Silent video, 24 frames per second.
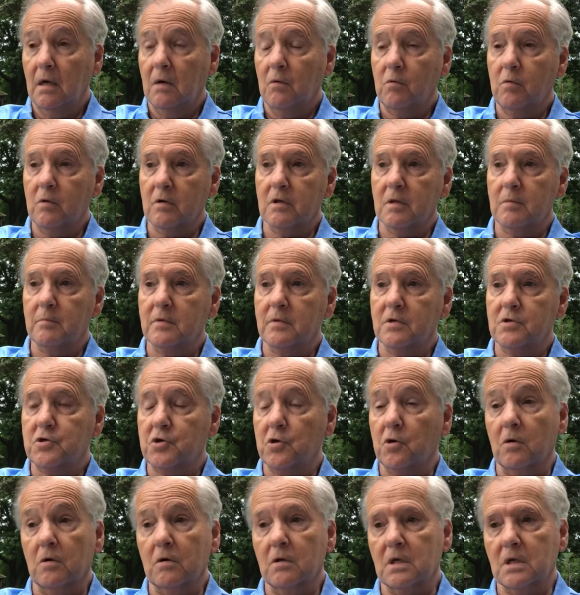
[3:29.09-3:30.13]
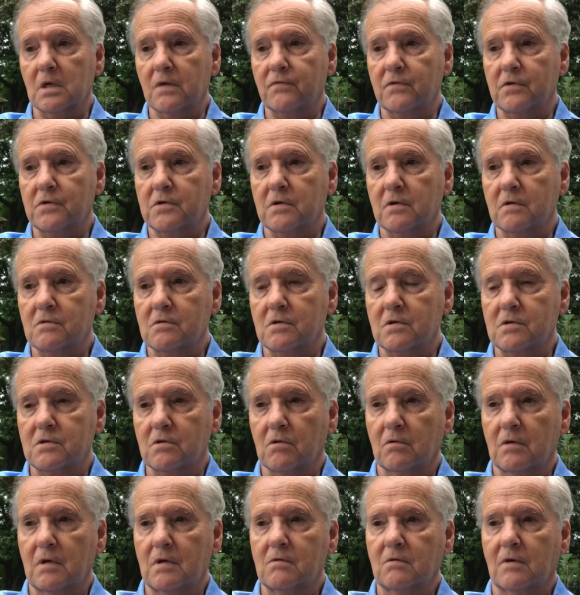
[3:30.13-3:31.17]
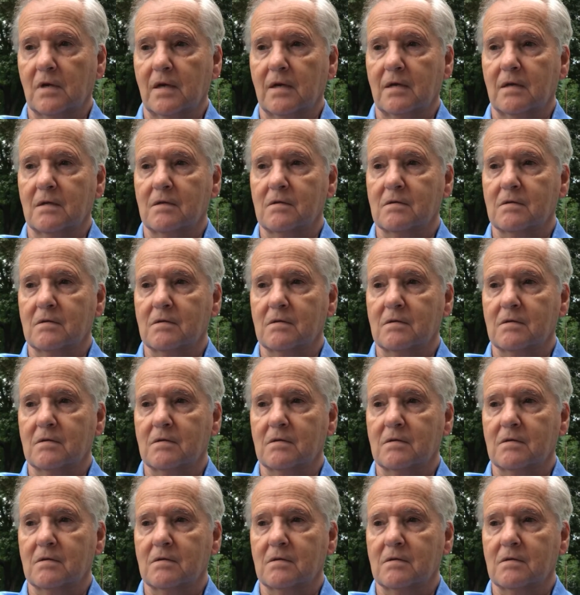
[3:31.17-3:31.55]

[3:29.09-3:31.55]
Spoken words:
where the majority of the churches are located.